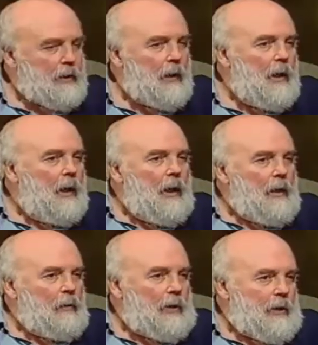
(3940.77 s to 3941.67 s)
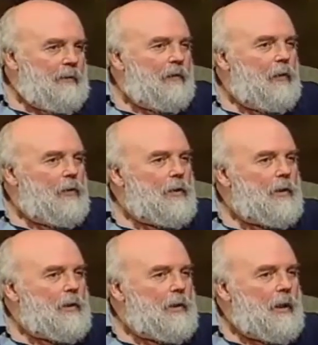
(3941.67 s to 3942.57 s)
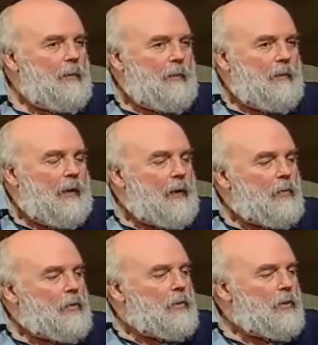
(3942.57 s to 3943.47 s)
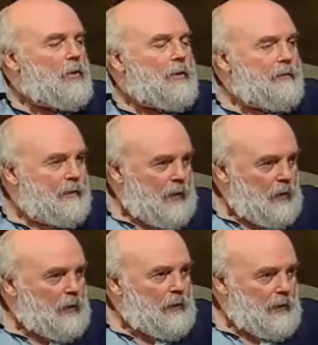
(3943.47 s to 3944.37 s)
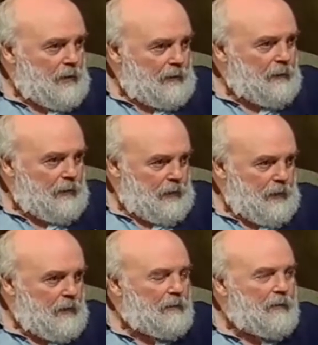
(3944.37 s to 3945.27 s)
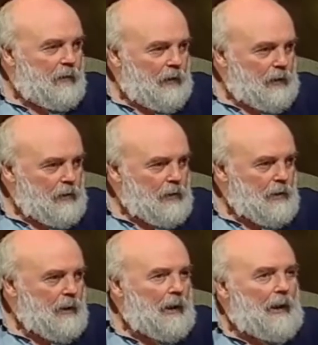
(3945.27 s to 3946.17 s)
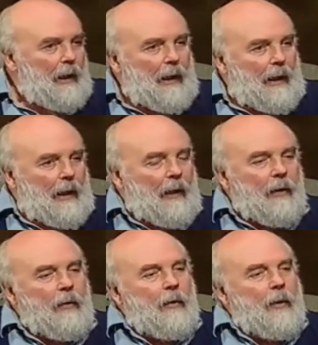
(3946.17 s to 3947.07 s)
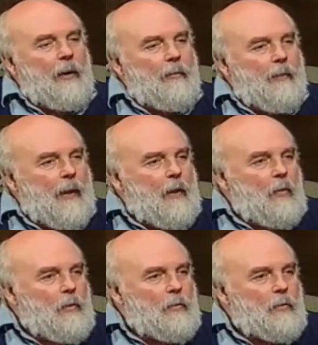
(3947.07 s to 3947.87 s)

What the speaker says: and we're at the first step of that, which is to evoke the self-critical voice. And what's